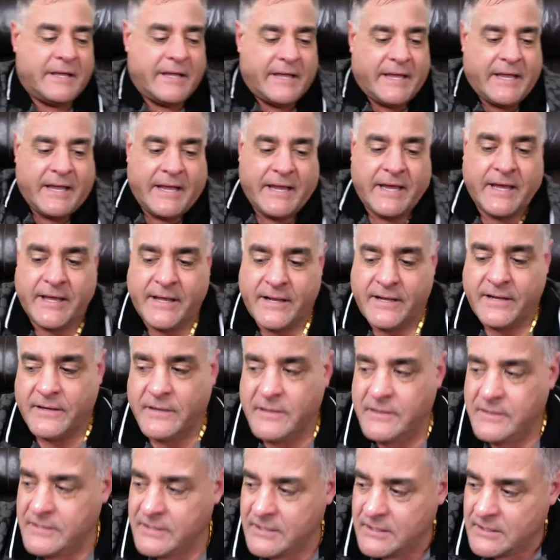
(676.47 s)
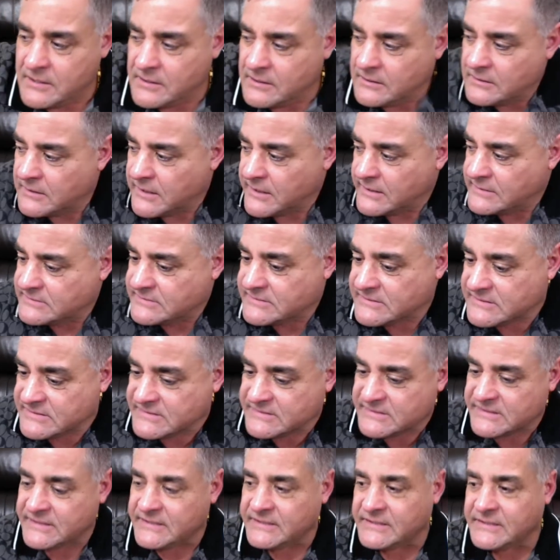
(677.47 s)
and let's
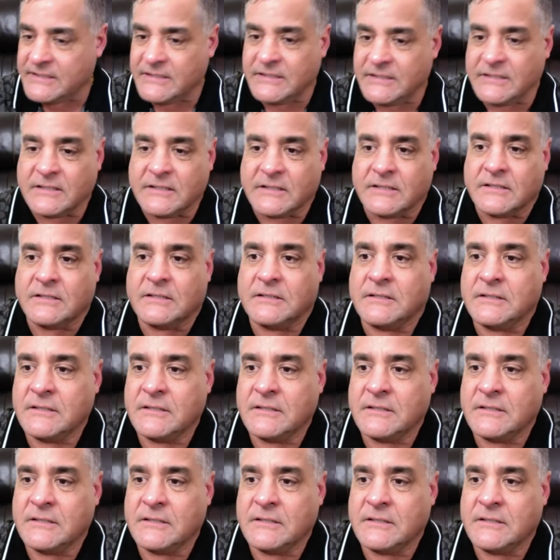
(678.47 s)
see here.